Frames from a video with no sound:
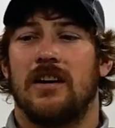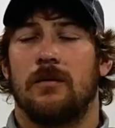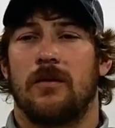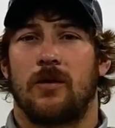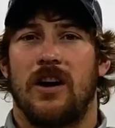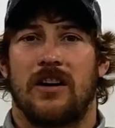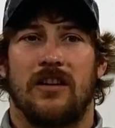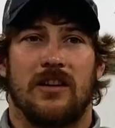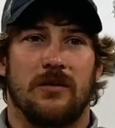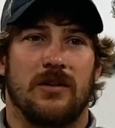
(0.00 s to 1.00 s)
the rock
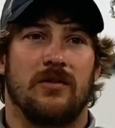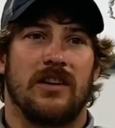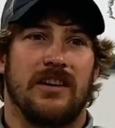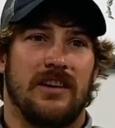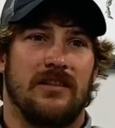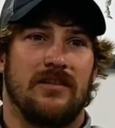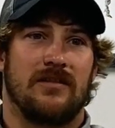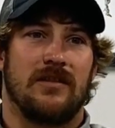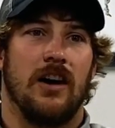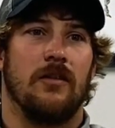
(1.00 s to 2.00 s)
garden was very
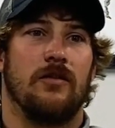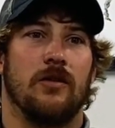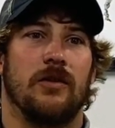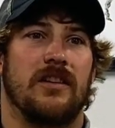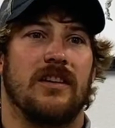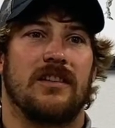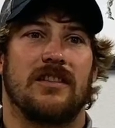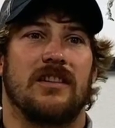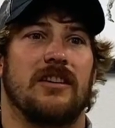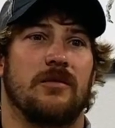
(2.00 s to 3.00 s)
helpful with us. They
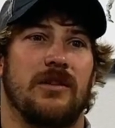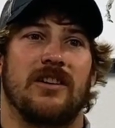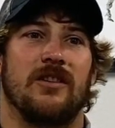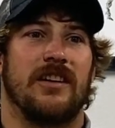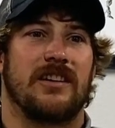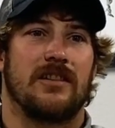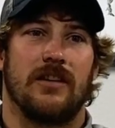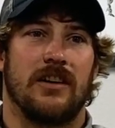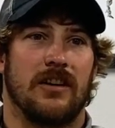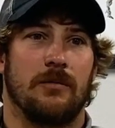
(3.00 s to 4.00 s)
let us bring our own
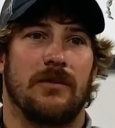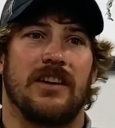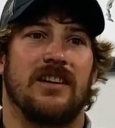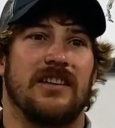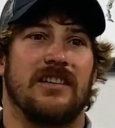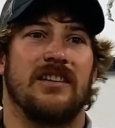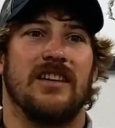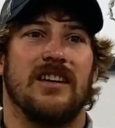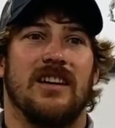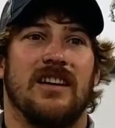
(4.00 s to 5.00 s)
excavator up there and
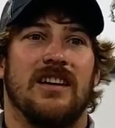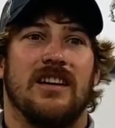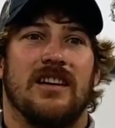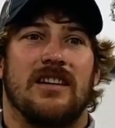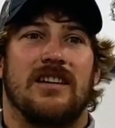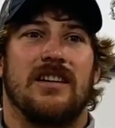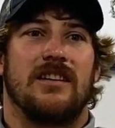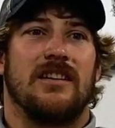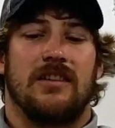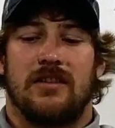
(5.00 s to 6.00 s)
get
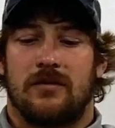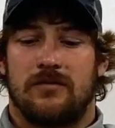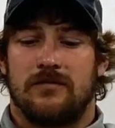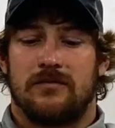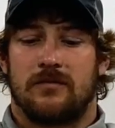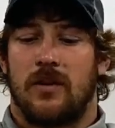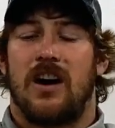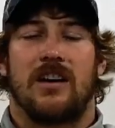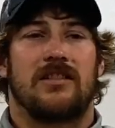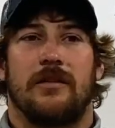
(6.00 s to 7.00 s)
these
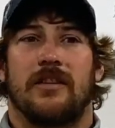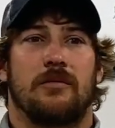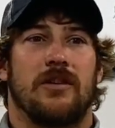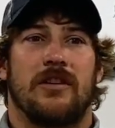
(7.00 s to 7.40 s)
rocks. I mean, they're pretty